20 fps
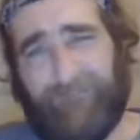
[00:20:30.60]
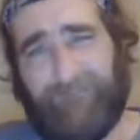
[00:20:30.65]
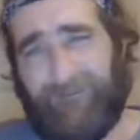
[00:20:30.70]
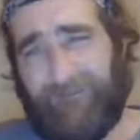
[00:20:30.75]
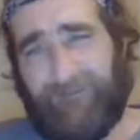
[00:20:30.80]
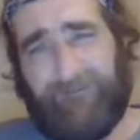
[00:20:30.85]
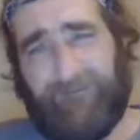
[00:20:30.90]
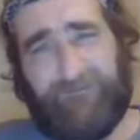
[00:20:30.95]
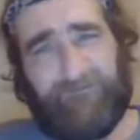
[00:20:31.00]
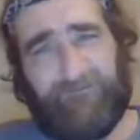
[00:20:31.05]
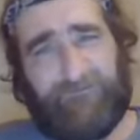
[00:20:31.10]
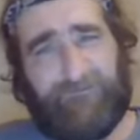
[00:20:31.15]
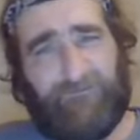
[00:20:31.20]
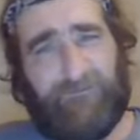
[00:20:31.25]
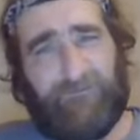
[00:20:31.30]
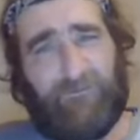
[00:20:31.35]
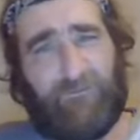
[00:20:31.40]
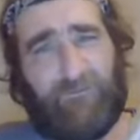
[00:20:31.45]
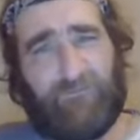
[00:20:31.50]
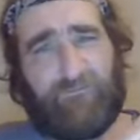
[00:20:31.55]
is
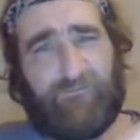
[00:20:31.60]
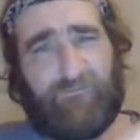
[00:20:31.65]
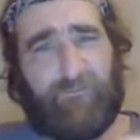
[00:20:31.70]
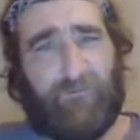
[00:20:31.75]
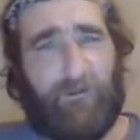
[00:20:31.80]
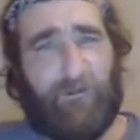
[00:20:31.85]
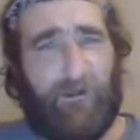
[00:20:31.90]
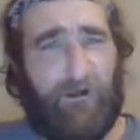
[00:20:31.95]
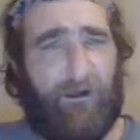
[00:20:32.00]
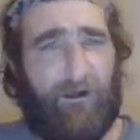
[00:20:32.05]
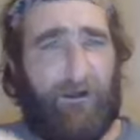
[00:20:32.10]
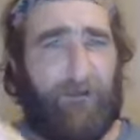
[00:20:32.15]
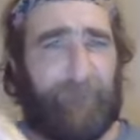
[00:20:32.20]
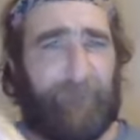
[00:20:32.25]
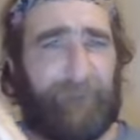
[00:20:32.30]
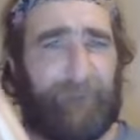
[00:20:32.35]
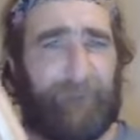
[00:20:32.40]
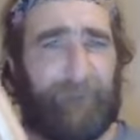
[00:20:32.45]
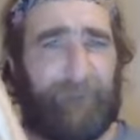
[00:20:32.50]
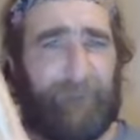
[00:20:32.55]
no trough
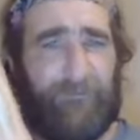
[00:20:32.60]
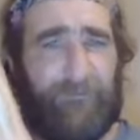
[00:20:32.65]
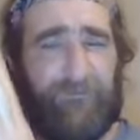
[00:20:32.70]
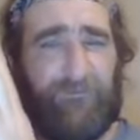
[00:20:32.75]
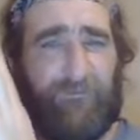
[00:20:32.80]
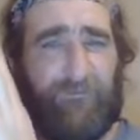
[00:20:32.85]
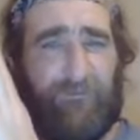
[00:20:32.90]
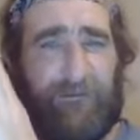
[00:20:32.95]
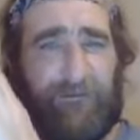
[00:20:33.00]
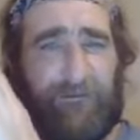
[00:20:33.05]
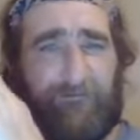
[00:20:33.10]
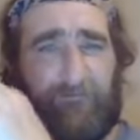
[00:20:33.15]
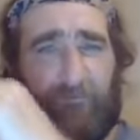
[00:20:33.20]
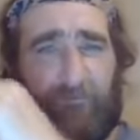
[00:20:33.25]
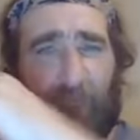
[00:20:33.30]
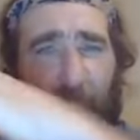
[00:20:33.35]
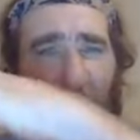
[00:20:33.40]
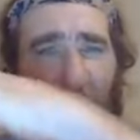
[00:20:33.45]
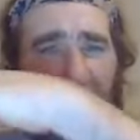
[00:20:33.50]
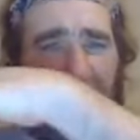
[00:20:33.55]
between the
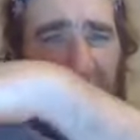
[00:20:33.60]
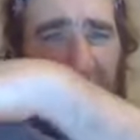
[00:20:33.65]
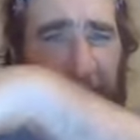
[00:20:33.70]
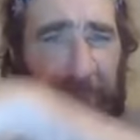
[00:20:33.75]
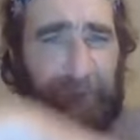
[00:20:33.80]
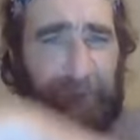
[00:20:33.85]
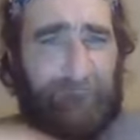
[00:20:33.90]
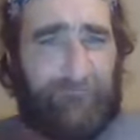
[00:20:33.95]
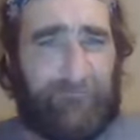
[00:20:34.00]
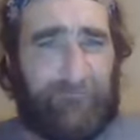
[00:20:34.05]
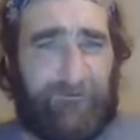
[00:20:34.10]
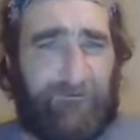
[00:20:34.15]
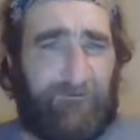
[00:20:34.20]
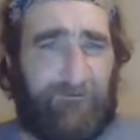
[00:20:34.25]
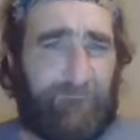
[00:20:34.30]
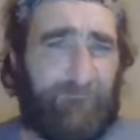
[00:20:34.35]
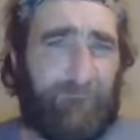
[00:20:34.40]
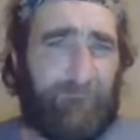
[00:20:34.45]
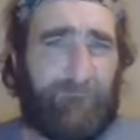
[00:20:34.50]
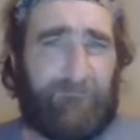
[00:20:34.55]
waves
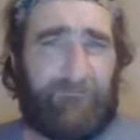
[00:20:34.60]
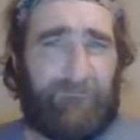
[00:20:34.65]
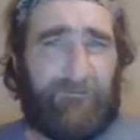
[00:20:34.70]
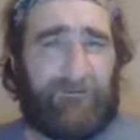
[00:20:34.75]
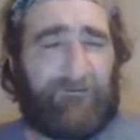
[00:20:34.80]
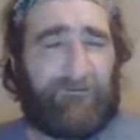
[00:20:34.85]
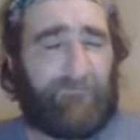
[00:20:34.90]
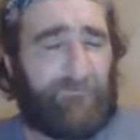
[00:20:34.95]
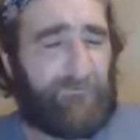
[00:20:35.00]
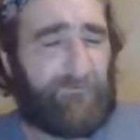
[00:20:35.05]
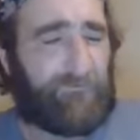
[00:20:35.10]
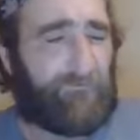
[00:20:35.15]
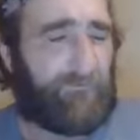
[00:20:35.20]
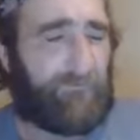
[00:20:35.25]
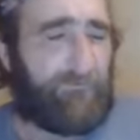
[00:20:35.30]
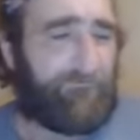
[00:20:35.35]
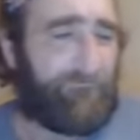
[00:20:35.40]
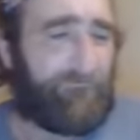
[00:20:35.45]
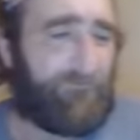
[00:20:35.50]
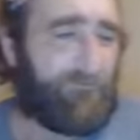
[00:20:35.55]
like it was
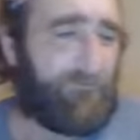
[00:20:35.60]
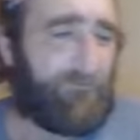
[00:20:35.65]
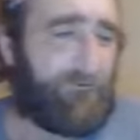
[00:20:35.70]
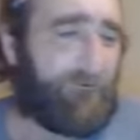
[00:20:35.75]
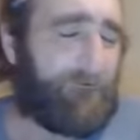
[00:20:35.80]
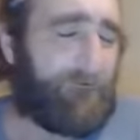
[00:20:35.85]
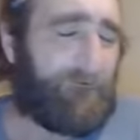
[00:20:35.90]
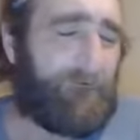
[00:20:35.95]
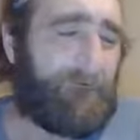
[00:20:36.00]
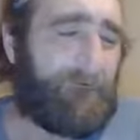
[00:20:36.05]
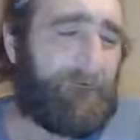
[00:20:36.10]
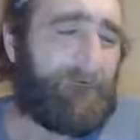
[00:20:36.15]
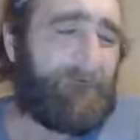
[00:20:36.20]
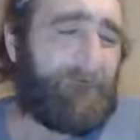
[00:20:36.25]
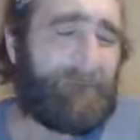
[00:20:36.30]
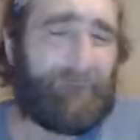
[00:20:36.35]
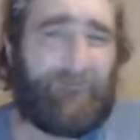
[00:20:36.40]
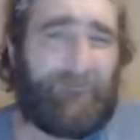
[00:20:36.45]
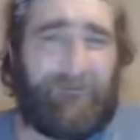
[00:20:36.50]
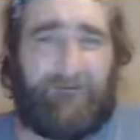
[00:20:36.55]
before.
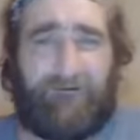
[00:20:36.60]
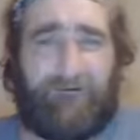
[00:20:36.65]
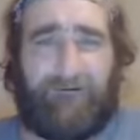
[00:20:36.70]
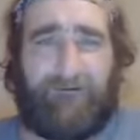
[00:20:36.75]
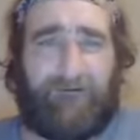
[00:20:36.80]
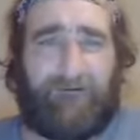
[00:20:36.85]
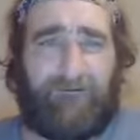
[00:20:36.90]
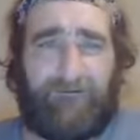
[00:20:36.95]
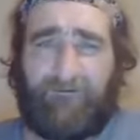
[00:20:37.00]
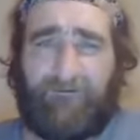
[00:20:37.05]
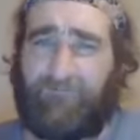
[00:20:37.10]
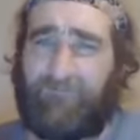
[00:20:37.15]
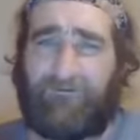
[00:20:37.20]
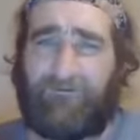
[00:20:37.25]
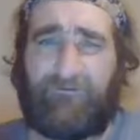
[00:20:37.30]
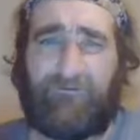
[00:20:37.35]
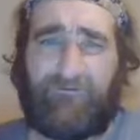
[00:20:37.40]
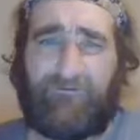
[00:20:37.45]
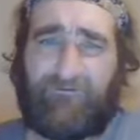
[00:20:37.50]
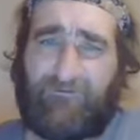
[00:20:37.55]
We're
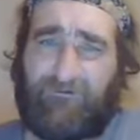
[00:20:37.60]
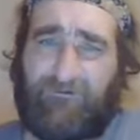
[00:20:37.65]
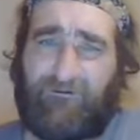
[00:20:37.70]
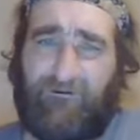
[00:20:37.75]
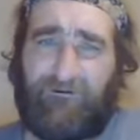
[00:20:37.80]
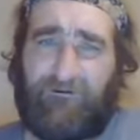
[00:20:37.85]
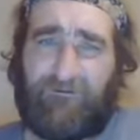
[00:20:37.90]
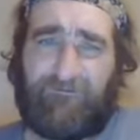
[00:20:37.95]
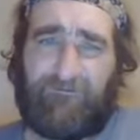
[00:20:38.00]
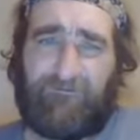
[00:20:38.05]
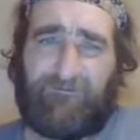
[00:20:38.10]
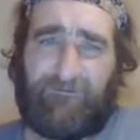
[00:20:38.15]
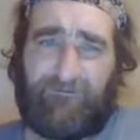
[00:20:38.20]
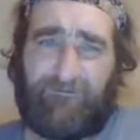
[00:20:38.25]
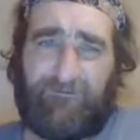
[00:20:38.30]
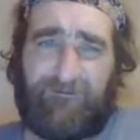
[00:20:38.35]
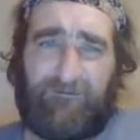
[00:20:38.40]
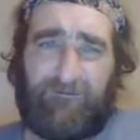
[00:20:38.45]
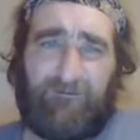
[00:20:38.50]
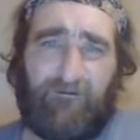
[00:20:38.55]
just
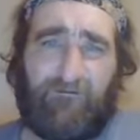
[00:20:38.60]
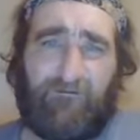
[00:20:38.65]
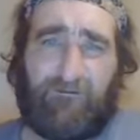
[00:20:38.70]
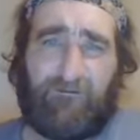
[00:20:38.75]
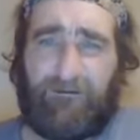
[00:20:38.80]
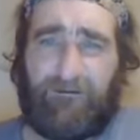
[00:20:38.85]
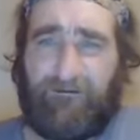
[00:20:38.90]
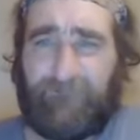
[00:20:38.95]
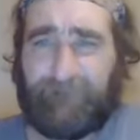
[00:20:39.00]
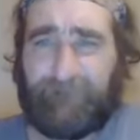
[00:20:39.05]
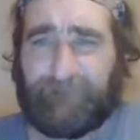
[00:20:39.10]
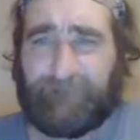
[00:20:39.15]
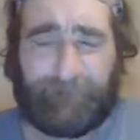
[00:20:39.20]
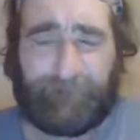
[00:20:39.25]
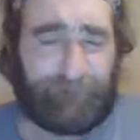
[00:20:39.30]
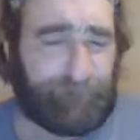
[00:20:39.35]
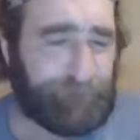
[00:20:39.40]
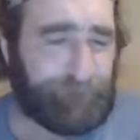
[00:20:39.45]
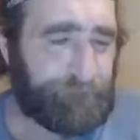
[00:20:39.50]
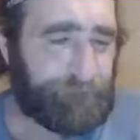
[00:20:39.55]
constantly going up.
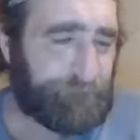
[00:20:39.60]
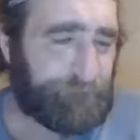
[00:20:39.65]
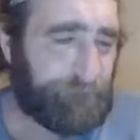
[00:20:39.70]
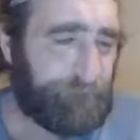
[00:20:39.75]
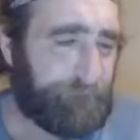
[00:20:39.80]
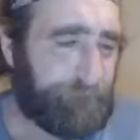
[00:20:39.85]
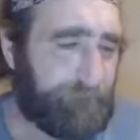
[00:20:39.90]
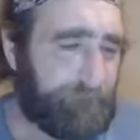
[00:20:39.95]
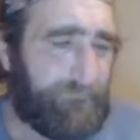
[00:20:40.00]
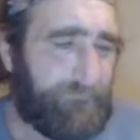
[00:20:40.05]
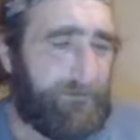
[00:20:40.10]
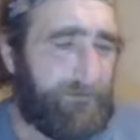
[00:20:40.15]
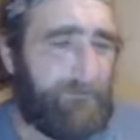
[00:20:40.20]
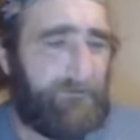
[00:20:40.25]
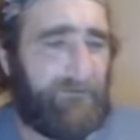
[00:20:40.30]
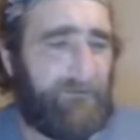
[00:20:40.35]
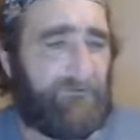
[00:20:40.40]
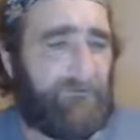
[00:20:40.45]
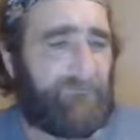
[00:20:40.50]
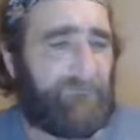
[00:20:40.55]

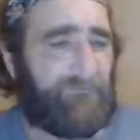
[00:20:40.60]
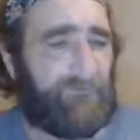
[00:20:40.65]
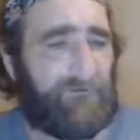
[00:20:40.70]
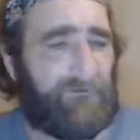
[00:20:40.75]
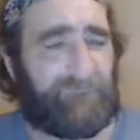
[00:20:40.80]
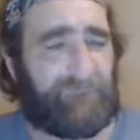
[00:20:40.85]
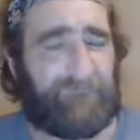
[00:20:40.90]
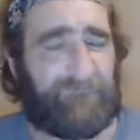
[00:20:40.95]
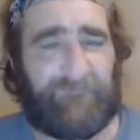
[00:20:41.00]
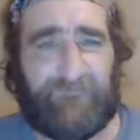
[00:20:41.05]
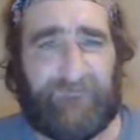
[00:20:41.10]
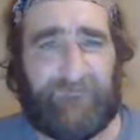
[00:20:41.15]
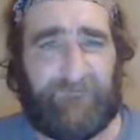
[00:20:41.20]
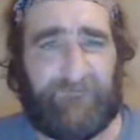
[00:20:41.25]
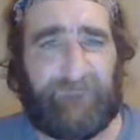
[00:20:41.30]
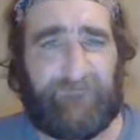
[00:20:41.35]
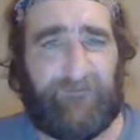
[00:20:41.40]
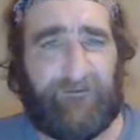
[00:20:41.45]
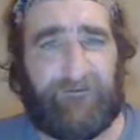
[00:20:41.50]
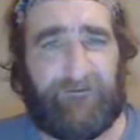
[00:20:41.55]
So having
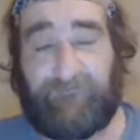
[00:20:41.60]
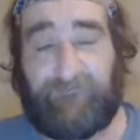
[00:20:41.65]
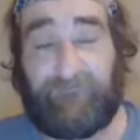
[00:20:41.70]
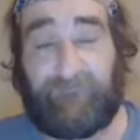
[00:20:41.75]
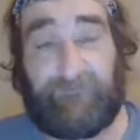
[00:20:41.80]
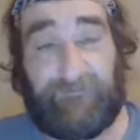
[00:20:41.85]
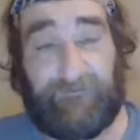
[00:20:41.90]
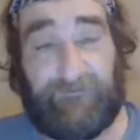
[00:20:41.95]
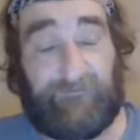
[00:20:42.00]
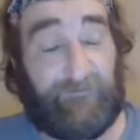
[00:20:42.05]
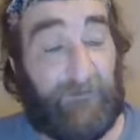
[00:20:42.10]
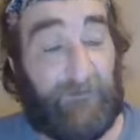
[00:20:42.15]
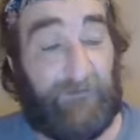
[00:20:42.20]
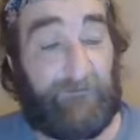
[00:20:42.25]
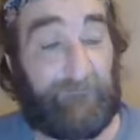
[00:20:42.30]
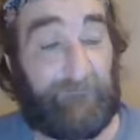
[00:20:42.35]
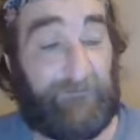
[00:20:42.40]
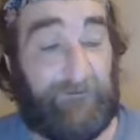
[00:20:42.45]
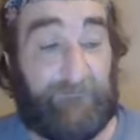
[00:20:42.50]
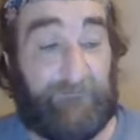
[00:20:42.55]
said that, everything's
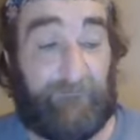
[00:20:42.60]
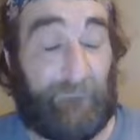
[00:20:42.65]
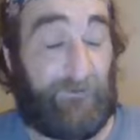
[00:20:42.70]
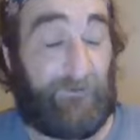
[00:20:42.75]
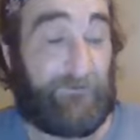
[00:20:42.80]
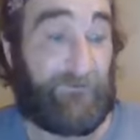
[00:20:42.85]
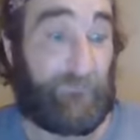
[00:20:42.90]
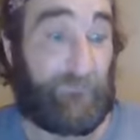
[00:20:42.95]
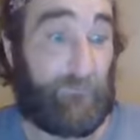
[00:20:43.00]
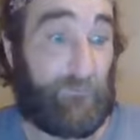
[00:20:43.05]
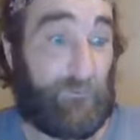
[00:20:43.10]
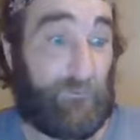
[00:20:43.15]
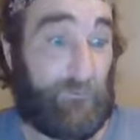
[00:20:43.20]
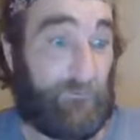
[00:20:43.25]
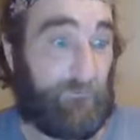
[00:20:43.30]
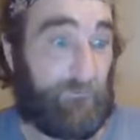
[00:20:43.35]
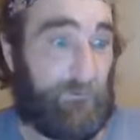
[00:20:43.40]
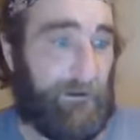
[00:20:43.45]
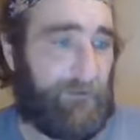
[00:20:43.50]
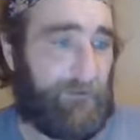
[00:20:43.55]
happening much more
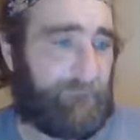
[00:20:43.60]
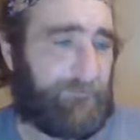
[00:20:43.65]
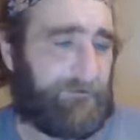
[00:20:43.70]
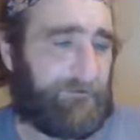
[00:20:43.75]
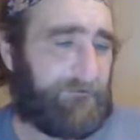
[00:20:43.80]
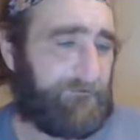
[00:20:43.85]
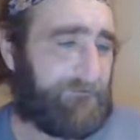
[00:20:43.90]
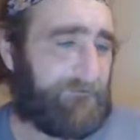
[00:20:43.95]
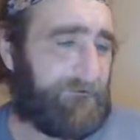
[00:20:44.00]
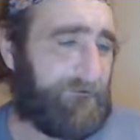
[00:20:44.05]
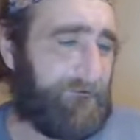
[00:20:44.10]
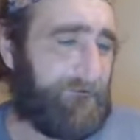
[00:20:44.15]
rapidly.